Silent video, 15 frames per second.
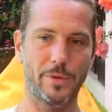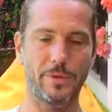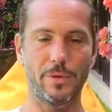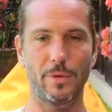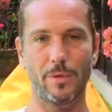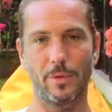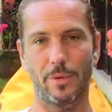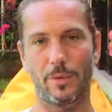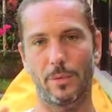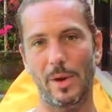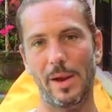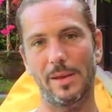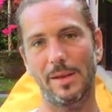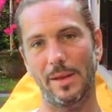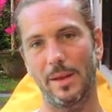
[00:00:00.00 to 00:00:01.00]
your
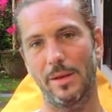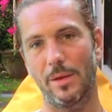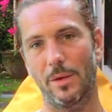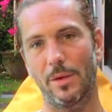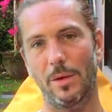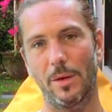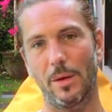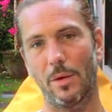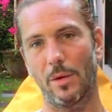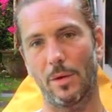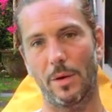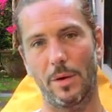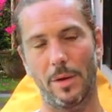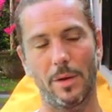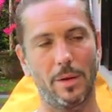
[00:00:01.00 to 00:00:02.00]
right-hander
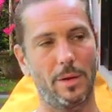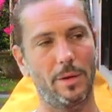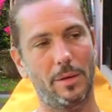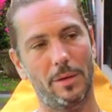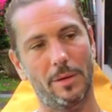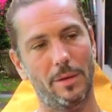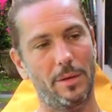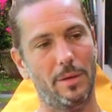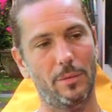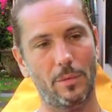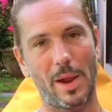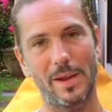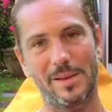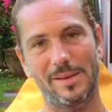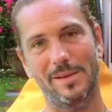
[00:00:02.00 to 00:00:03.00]
or
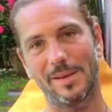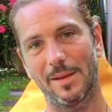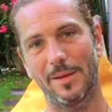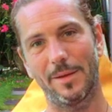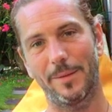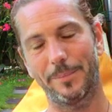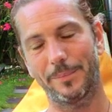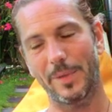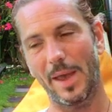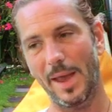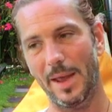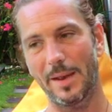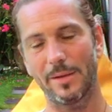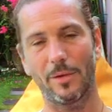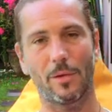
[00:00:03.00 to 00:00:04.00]
right
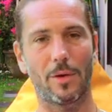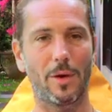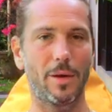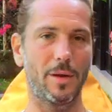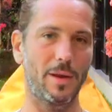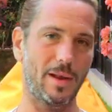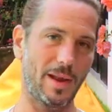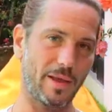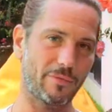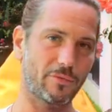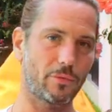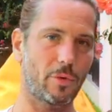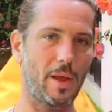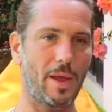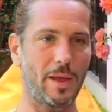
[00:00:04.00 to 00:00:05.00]
hand or
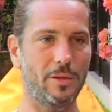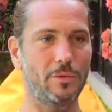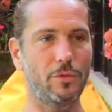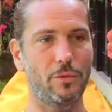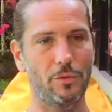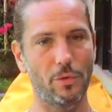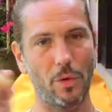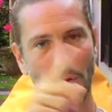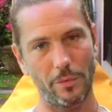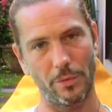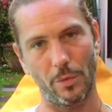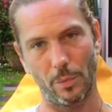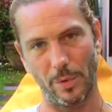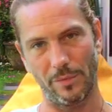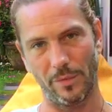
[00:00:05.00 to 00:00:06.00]
left hand, you do on
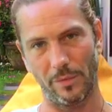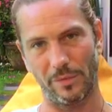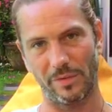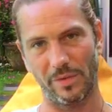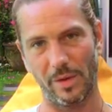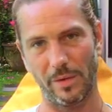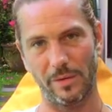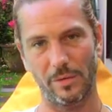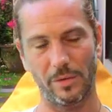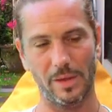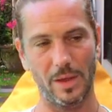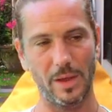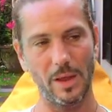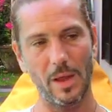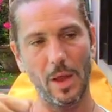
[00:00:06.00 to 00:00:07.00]
the reverse side,
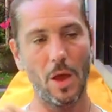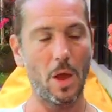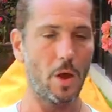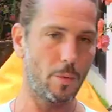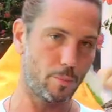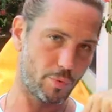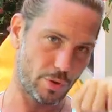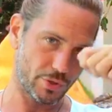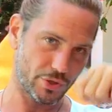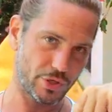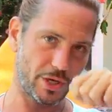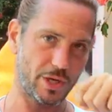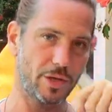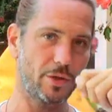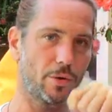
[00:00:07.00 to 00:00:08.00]
okay?
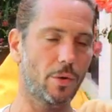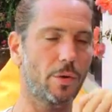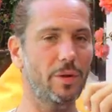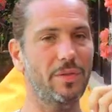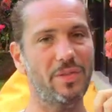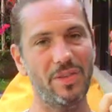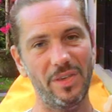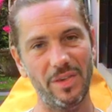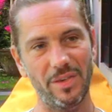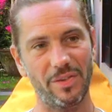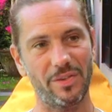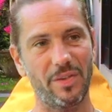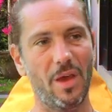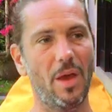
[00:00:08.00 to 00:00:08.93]
Brushing your teeth,